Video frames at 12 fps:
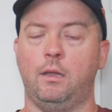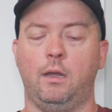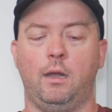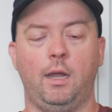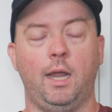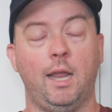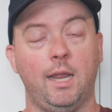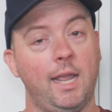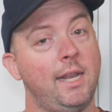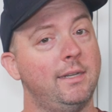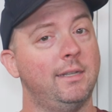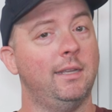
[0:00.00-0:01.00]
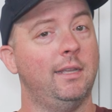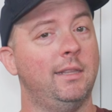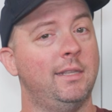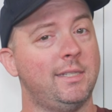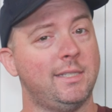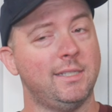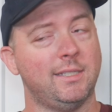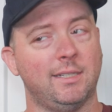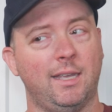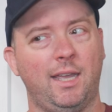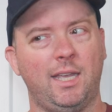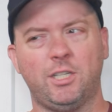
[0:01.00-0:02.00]
And this is
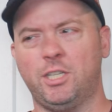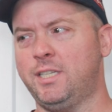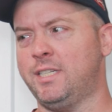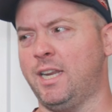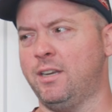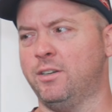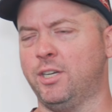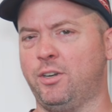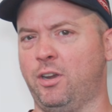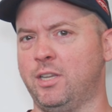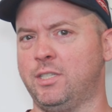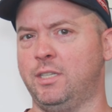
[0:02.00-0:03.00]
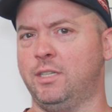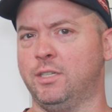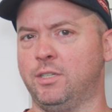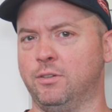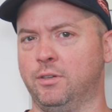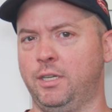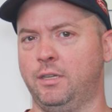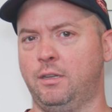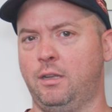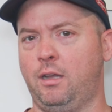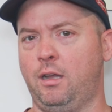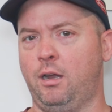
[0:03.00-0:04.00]
actually standard across the industry.
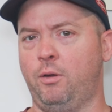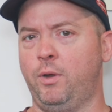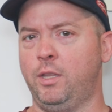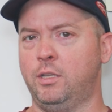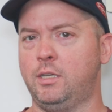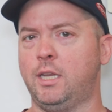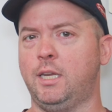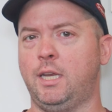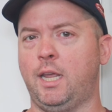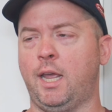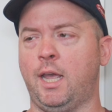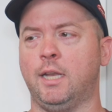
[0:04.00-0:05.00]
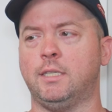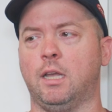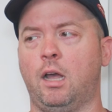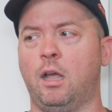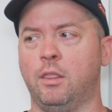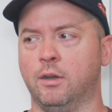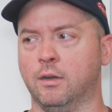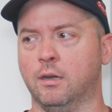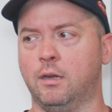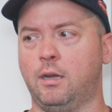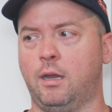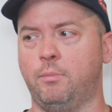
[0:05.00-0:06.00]
When looking at
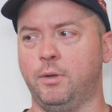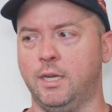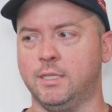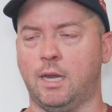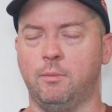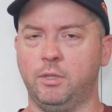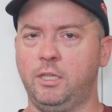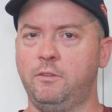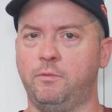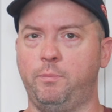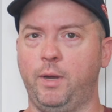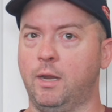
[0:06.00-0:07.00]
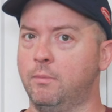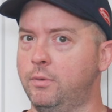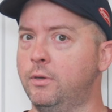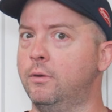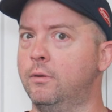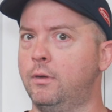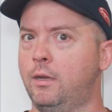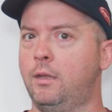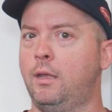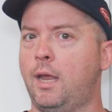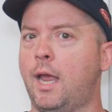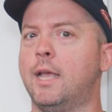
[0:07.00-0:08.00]
other companies, I believe Bamboo
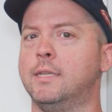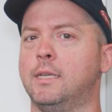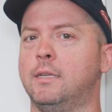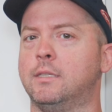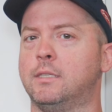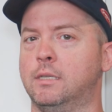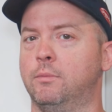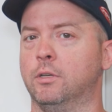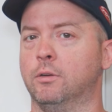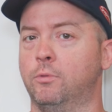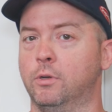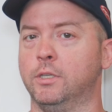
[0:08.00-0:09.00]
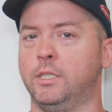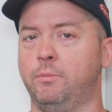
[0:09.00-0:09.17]
has a similar warranty